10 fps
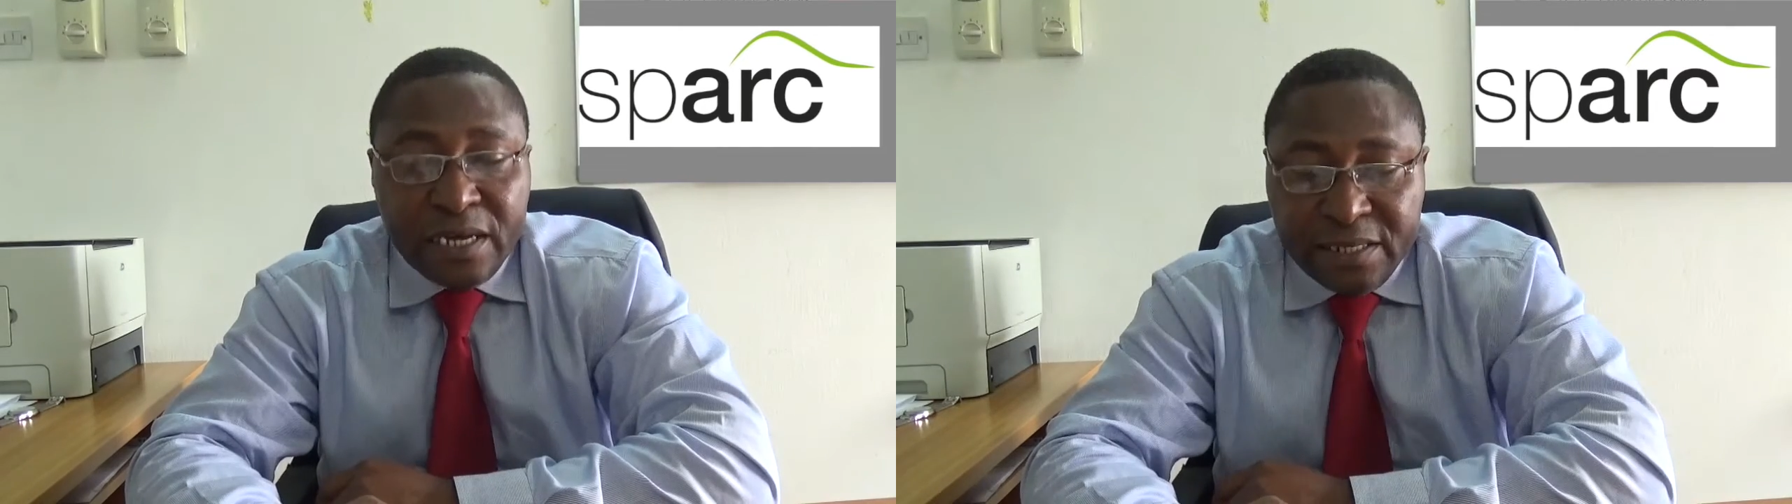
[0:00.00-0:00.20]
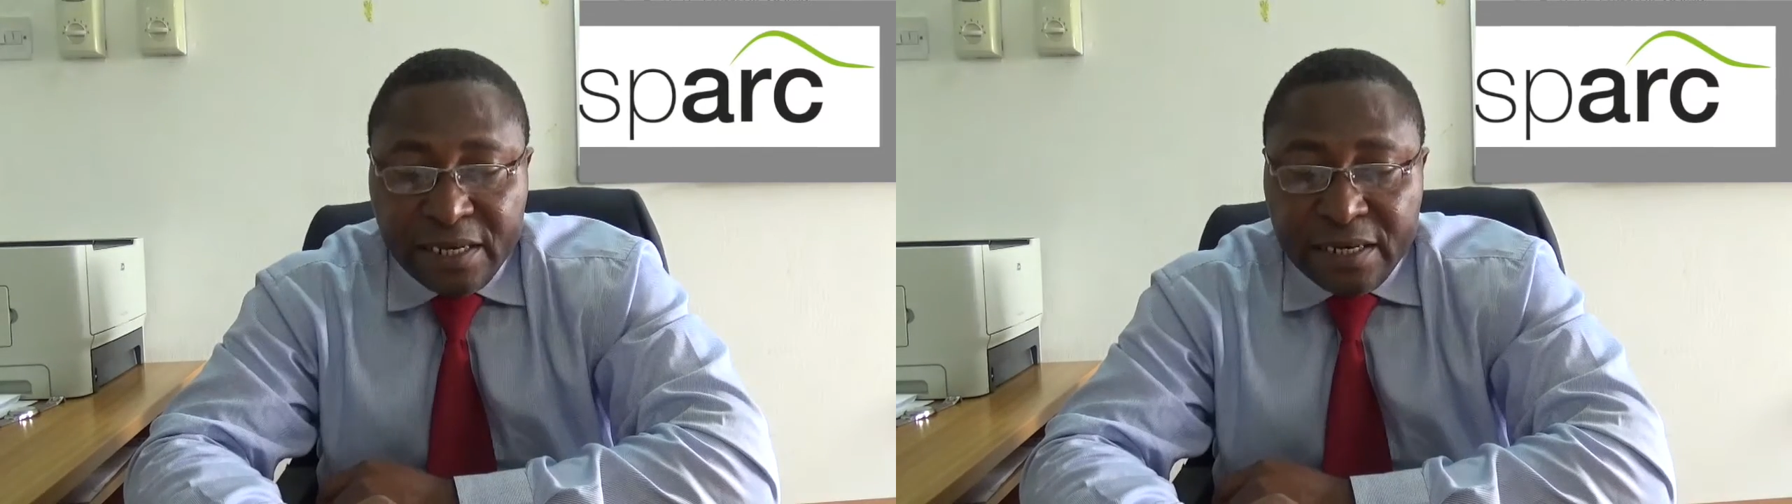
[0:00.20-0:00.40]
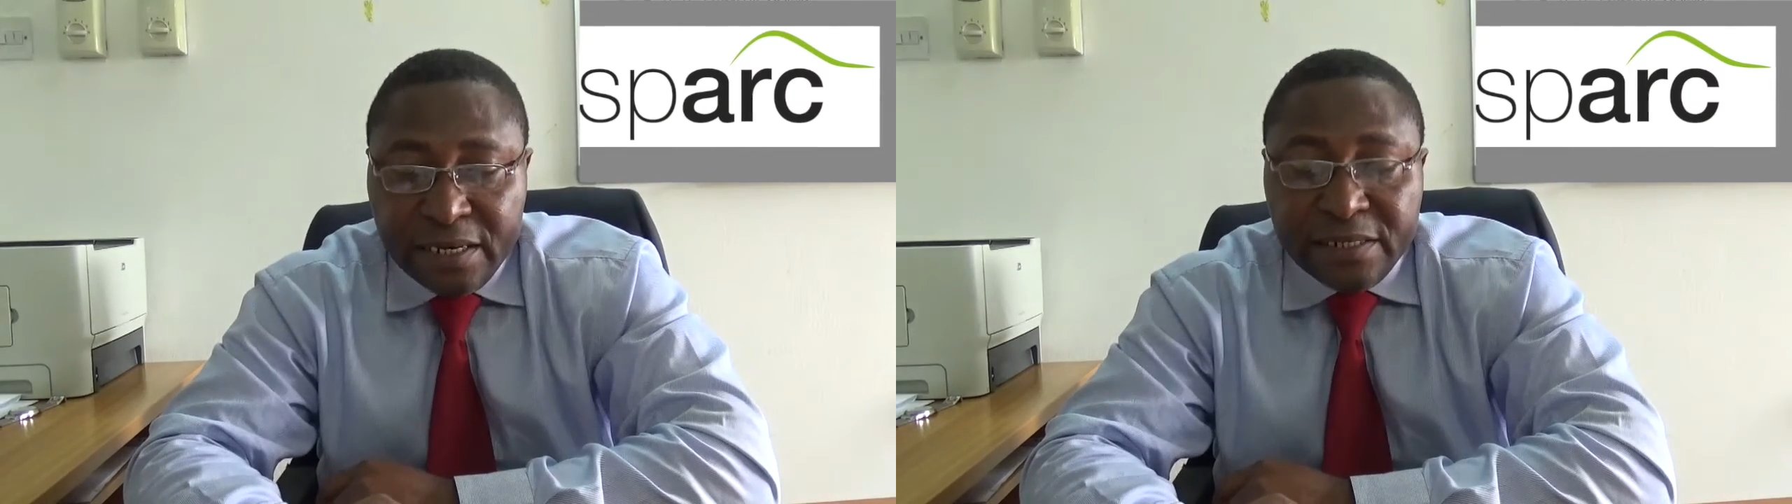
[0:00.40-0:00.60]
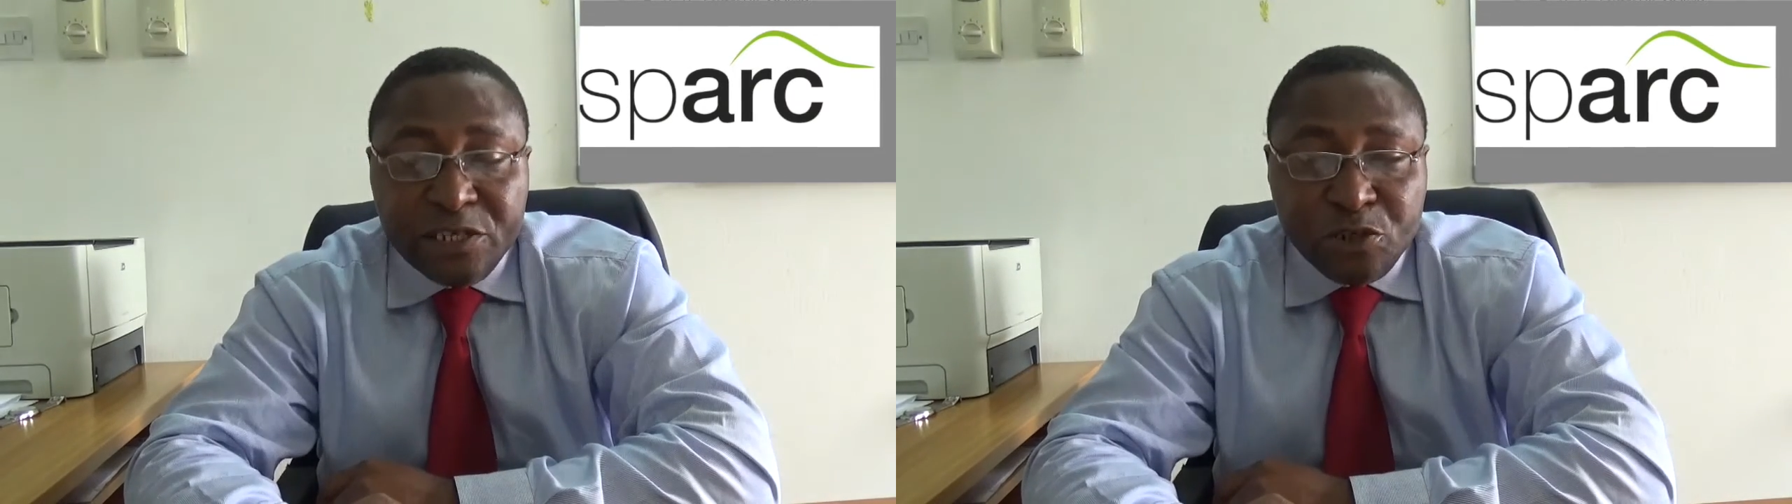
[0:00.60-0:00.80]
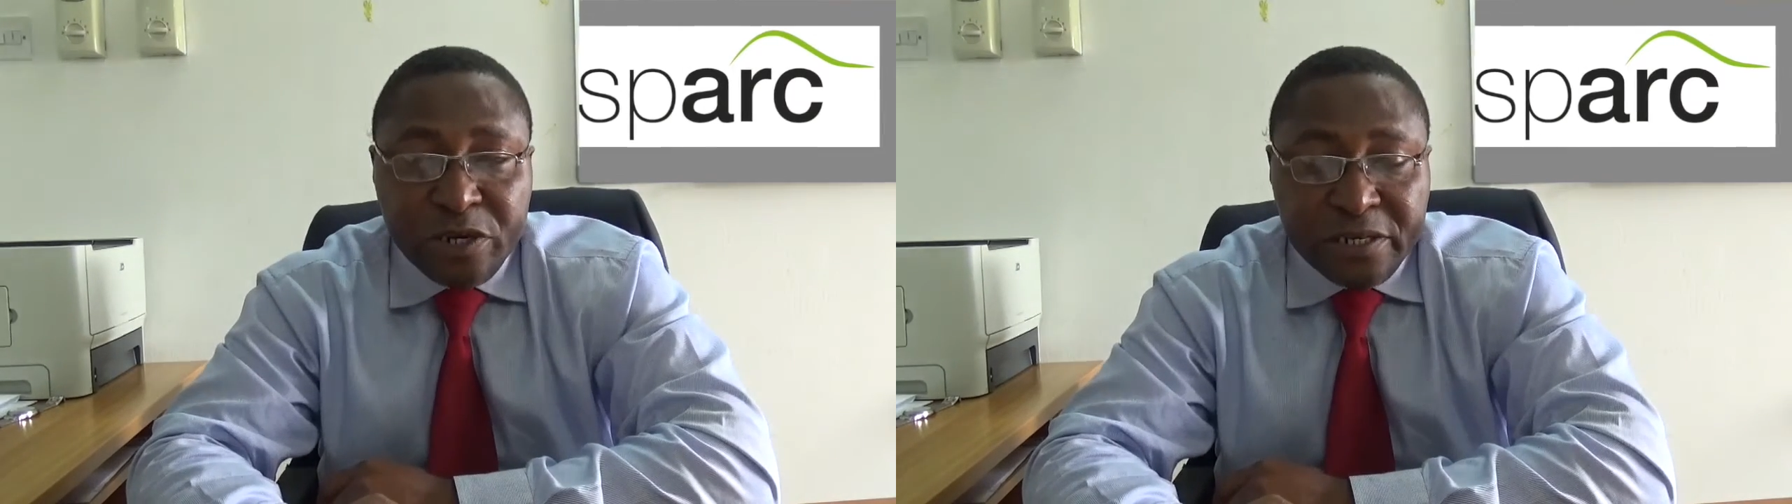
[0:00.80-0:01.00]
attended the
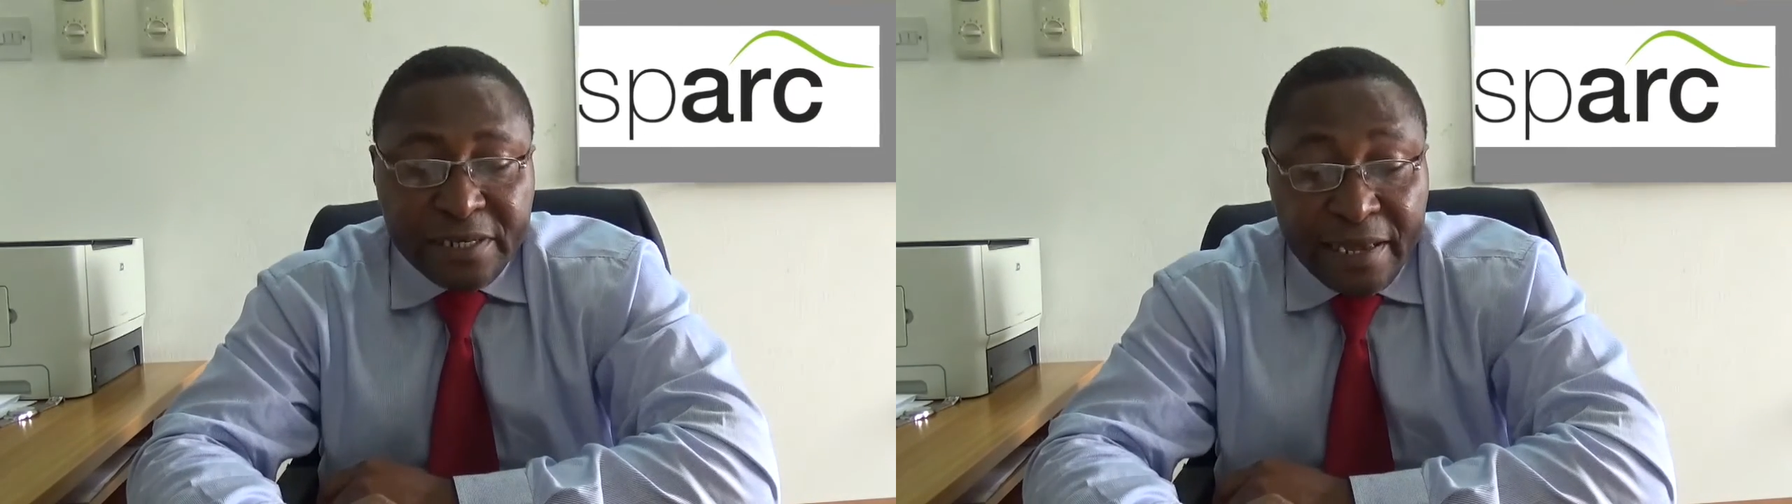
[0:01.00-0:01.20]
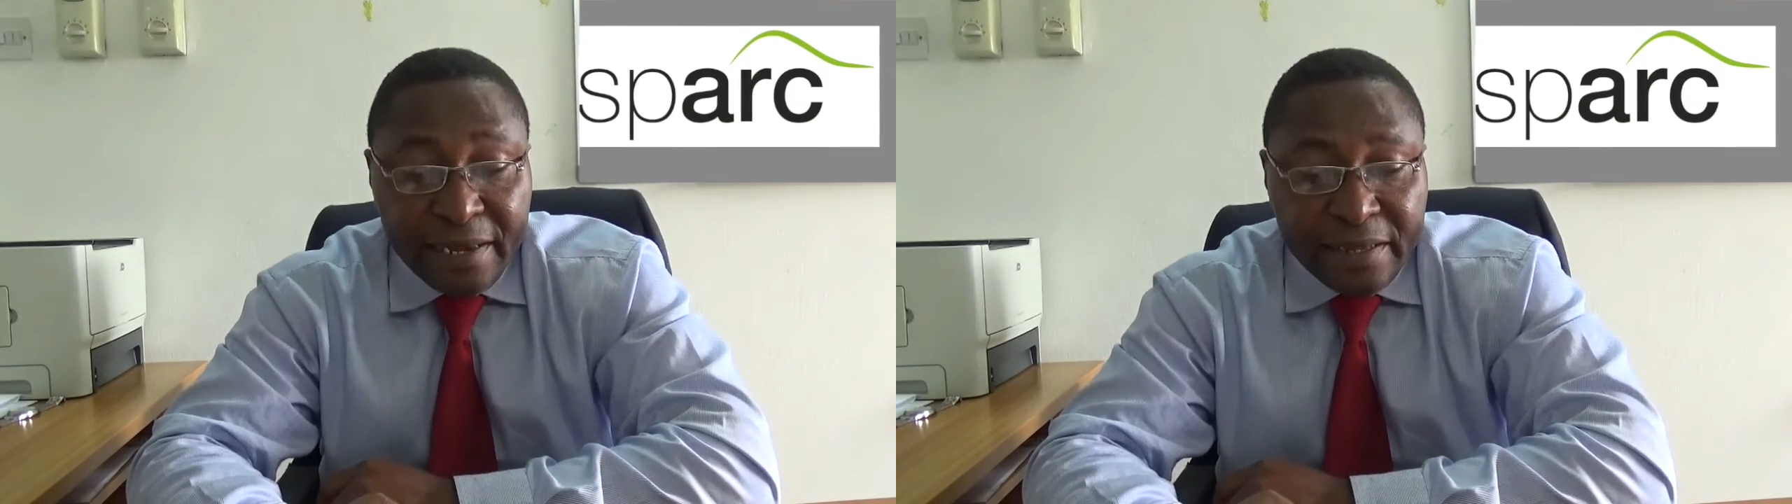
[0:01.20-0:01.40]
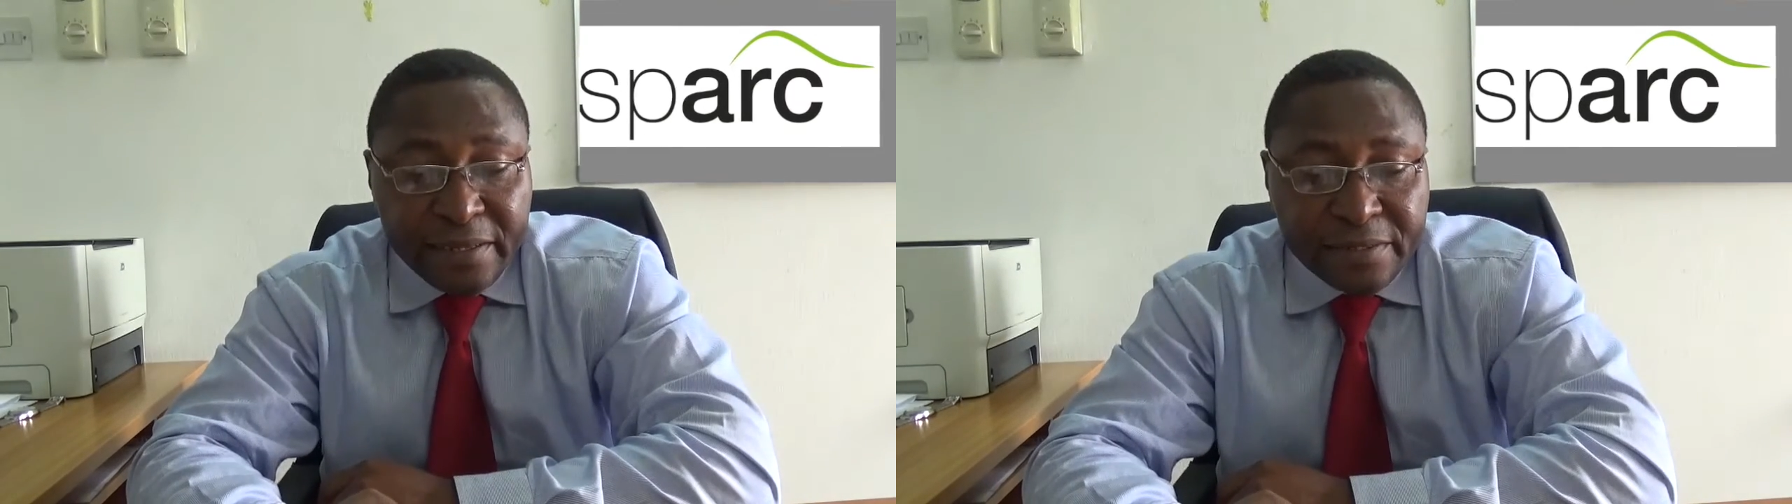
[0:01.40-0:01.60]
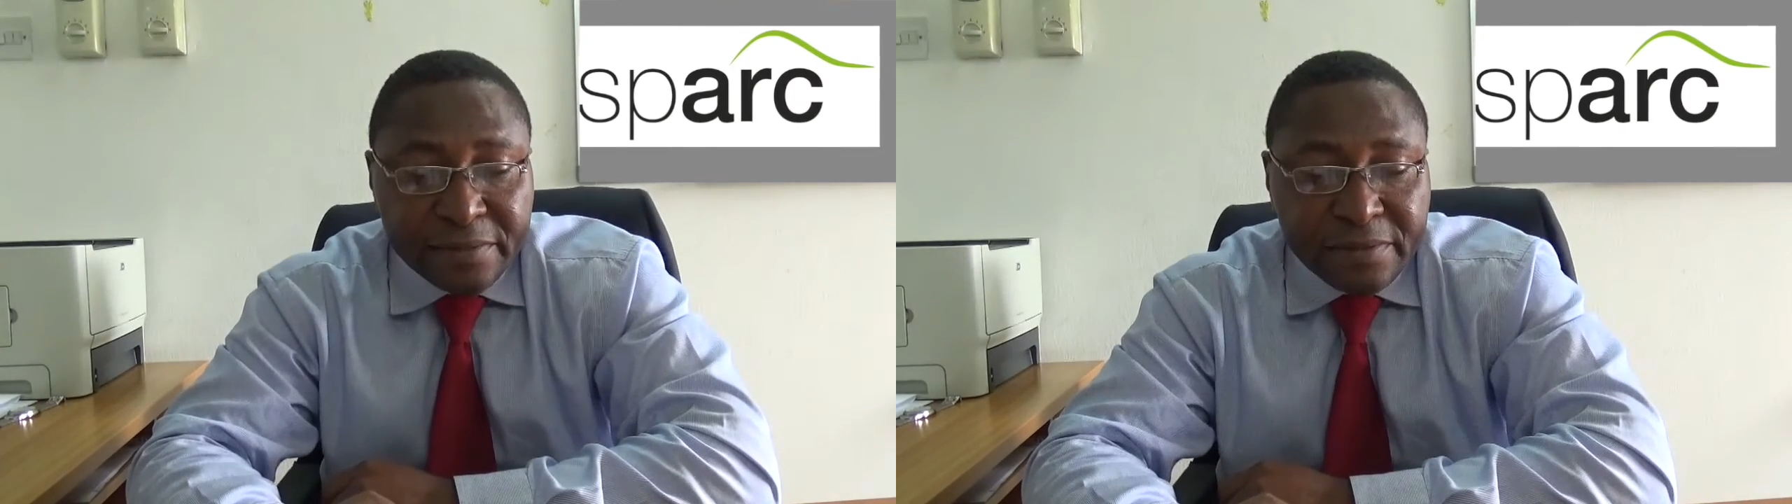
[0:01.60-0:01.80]
training daily,